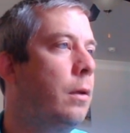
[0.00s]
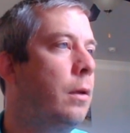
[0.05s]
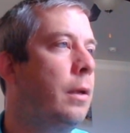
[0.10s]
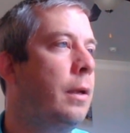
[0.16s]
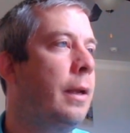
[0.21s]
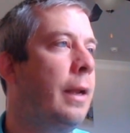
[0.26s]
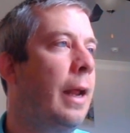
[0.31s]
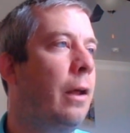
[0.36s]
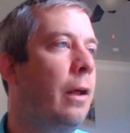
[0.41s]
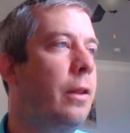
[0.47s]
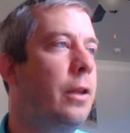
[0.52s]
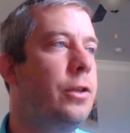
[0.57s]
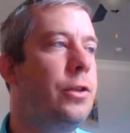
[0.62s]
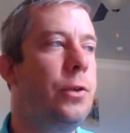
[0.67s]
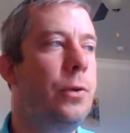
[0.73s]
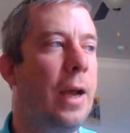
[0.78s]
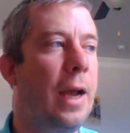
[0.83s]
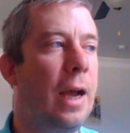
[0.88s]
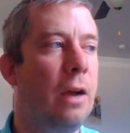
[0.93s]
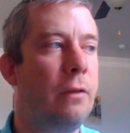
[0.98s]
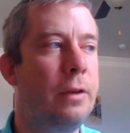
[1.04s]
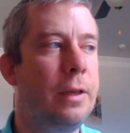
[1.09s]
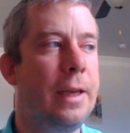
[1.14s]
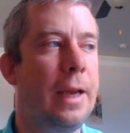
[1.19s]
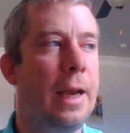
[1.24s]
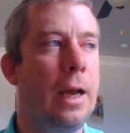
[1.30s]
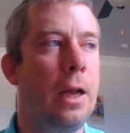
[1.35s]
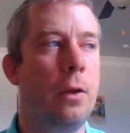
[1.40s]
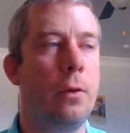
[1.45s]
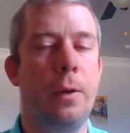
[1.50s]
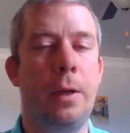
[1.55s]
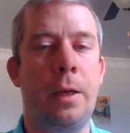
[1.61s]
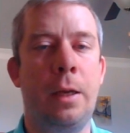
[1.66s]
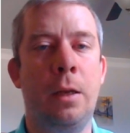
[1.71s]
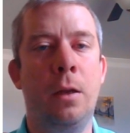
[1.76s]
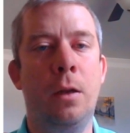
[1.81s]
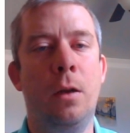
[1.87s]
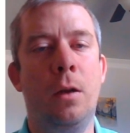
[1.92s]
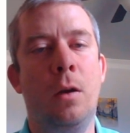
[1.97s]
Now that you have a gallery,
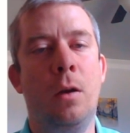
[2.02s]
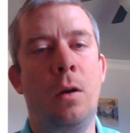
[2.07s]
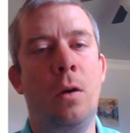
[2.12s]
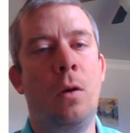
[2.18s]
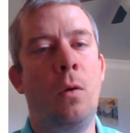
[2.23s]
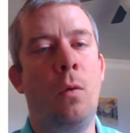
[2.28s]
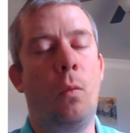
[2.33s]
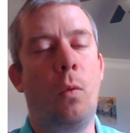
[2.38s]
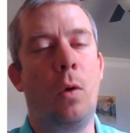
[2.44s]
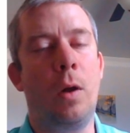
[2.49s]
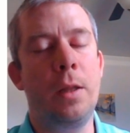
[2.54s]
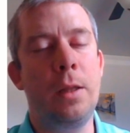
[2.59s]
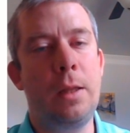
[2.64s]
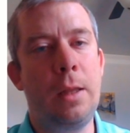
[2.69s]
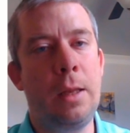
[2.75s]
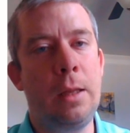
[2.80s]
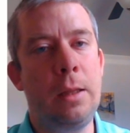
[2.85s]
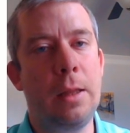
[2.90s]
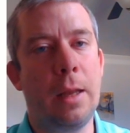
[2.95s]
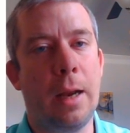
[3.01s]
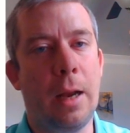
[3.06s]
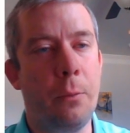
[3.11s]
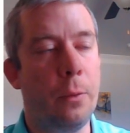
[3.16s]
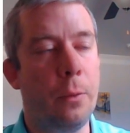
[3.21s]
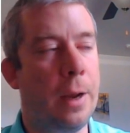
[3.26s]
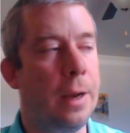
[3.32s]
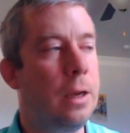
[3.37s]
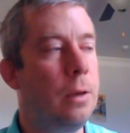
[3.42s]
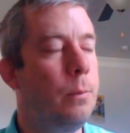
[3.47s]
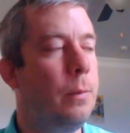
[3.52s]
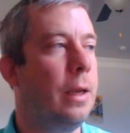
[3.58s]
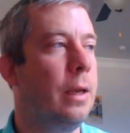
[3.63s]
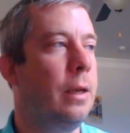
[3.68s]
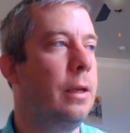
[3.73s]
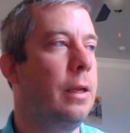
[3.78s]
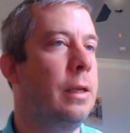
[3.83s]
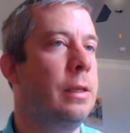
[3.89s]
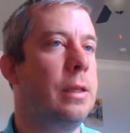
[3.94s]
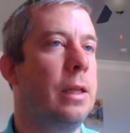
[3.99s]
one thing that I recommend
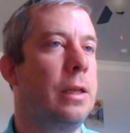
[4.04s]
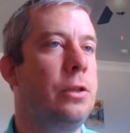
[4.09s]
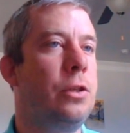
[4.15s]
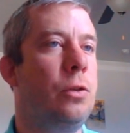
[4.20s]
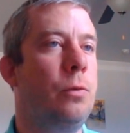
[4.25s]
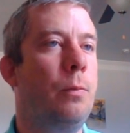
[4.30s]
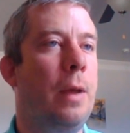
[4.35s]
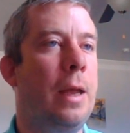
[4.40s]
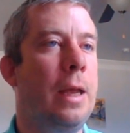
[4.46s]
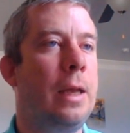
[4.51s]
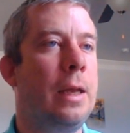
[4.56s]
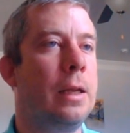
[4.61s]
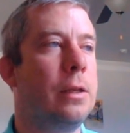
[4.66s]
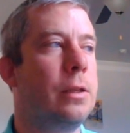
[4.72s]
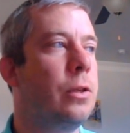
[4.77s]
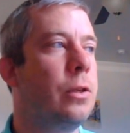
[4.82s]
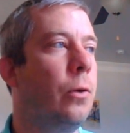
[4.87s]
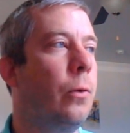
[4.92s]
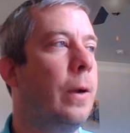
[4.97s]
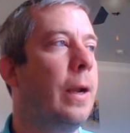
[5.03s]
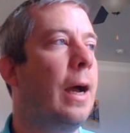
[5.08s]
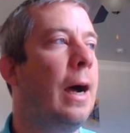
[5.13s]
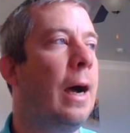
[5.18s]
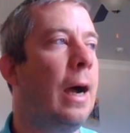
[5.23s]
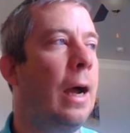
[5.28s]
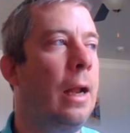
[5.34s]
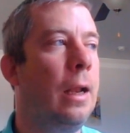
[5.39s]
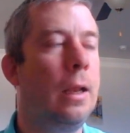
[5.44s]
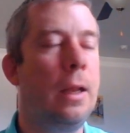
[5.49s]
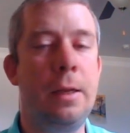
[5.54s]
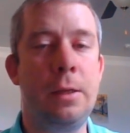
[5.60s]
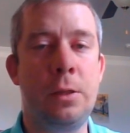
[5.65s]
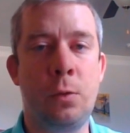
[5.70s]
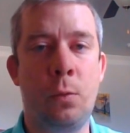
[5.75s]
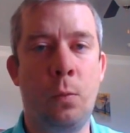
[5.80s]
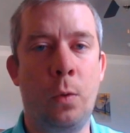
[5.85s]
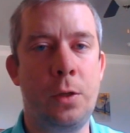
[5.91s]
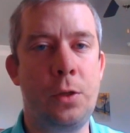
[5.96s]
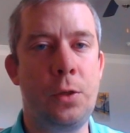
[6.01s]
is that you make it so it highlights
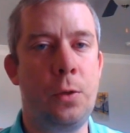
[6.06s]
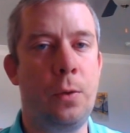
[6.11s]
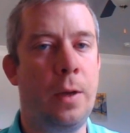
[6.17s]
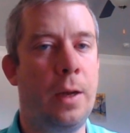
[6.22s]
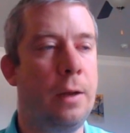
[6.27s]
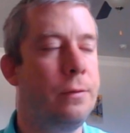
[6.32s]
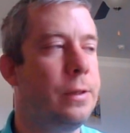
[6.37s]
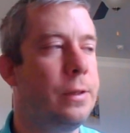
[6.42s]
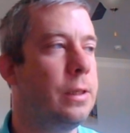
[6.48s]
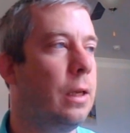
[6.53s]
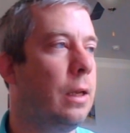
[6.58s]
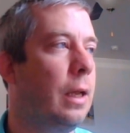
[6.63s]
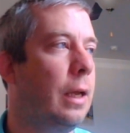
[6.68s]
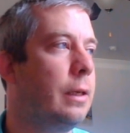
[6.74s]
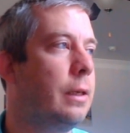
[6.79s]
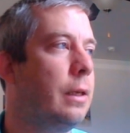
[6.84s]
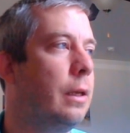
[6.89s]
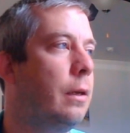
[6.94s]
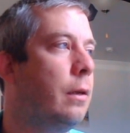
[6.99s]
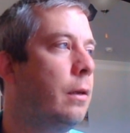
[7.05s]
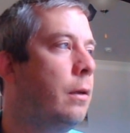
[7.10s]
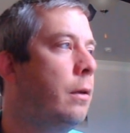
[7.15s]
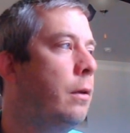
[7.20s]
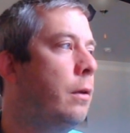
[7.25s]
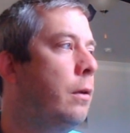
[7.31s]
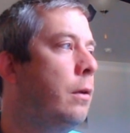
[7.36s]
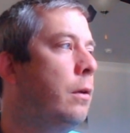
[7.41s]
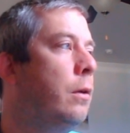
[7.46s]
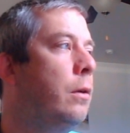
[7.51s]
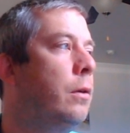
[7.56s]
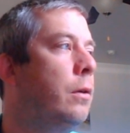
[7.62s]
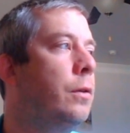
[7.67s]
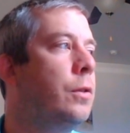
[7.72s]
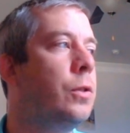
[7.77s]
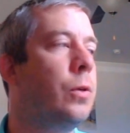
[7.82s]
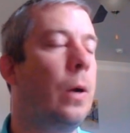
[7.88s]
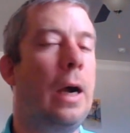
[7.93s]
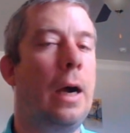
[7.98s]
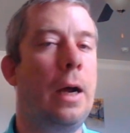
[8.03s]
what you have selected.
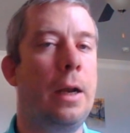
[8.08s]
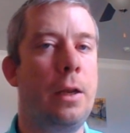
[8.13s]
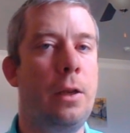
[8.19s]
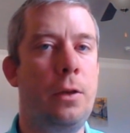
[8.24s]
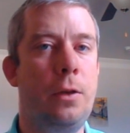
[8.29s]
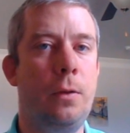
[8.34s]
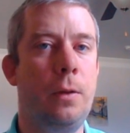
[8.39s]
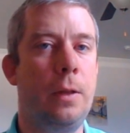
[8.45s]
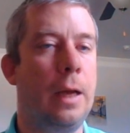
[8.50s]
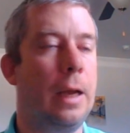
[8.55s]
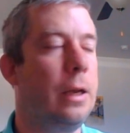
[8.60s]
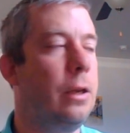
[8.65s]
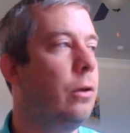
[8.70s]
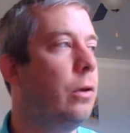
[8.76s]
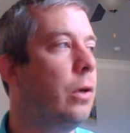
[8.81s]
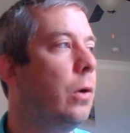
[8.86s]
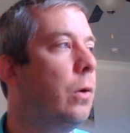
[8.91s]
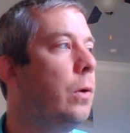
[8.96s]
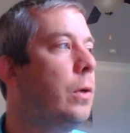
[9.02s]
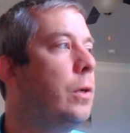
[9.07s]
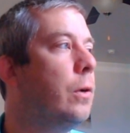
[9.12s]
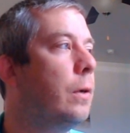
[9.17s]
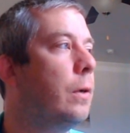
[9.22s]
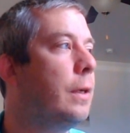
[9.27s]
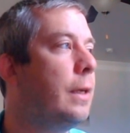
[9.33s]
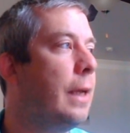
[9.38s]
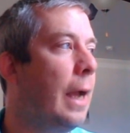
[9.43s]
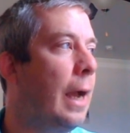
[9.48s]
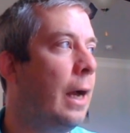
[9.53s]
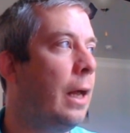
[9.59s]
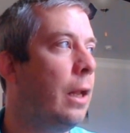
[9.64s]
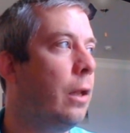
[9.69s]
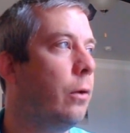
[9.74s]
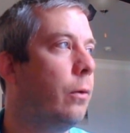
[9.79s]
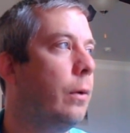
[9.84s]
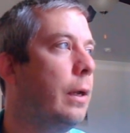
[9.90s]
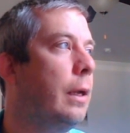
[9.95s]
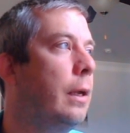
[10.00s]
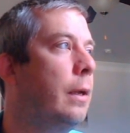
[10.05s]
So how do you do that? You go to your
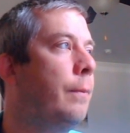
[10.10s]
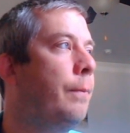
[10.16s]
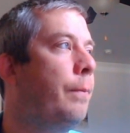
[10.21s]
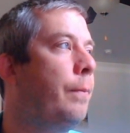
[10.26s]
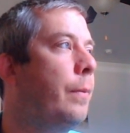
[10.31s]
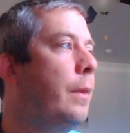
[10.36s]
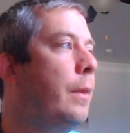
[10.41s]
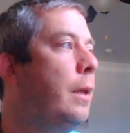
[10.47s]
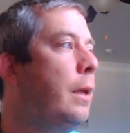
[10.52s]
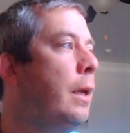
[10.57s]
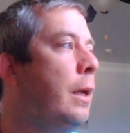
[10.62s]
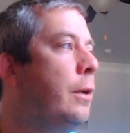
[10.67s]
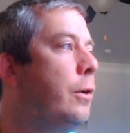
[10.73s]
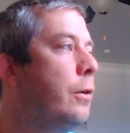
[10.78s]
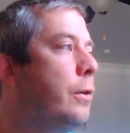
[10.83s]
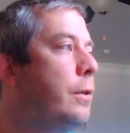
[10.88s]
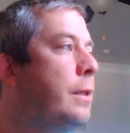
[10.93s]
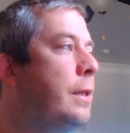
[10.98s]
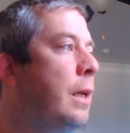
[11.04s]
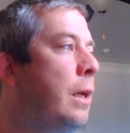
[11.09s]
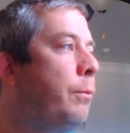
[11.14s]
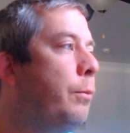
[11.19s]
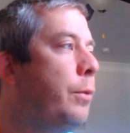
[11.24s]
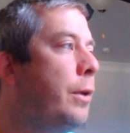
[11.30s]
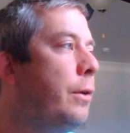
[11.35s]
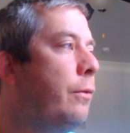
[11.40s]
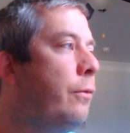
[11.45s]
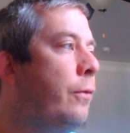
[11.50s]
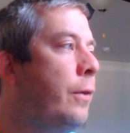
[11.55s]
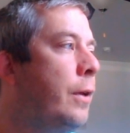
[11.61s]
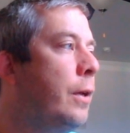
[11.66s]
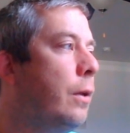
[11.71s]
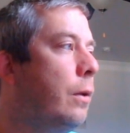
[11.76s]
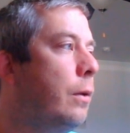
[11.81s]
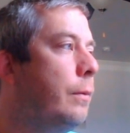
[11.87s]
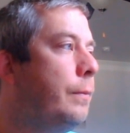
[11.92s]
gallery in your template fill.